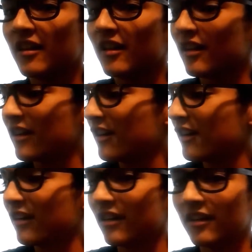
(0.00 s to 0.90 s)

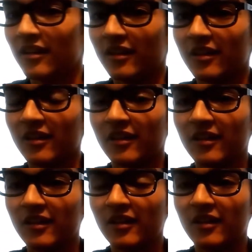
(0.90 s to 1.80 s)

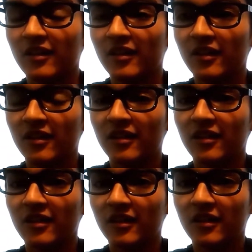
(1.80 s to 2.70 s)

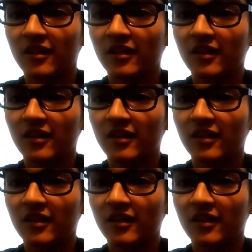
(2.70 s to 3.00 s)
Nobody speaks.